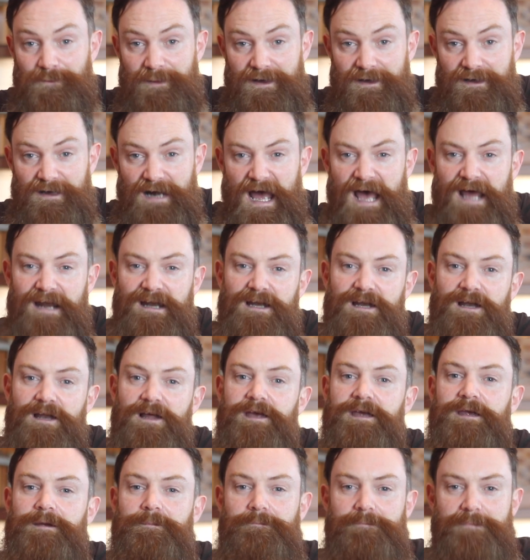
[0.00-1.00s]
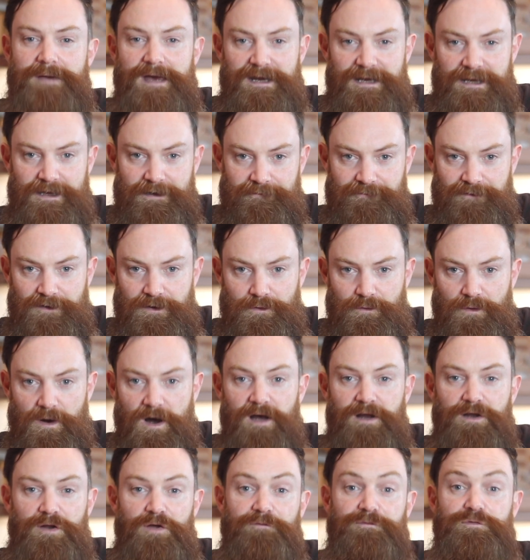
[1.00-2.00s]
beer, and like many of you,
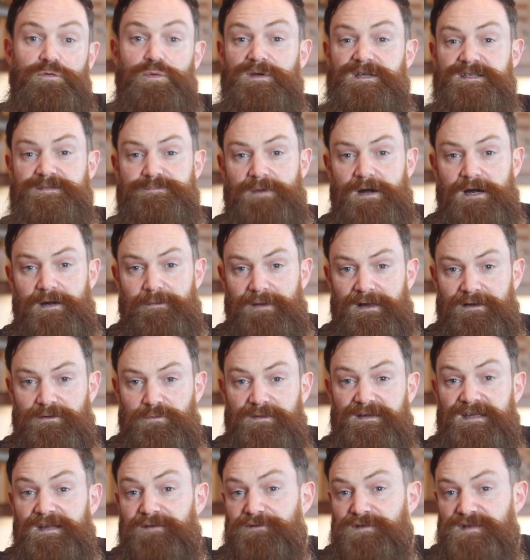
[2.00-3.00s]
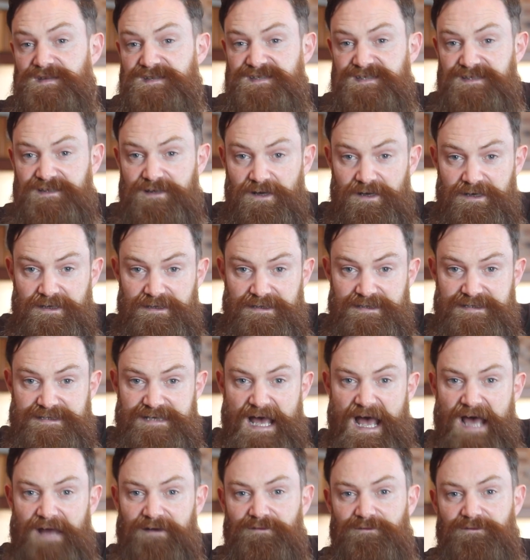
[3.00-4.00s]
I love to experiment with different styles
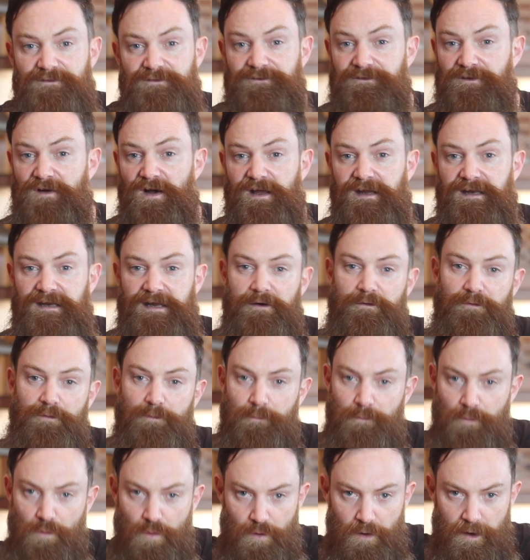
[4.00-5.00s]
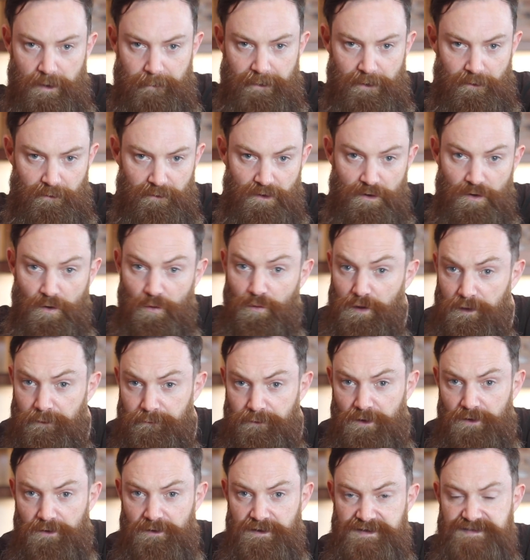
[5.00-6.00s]
and find out more about local
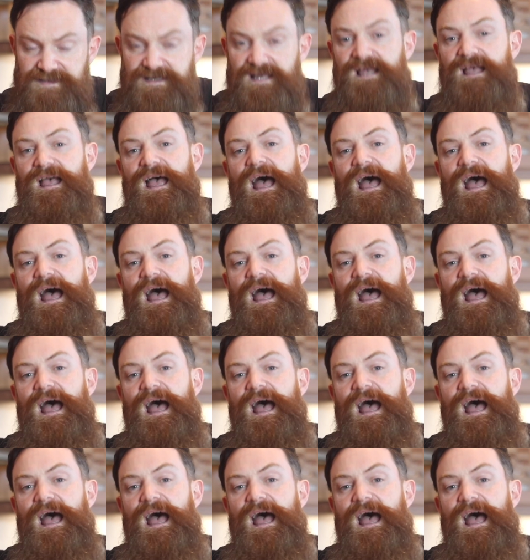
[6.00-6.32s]
breweries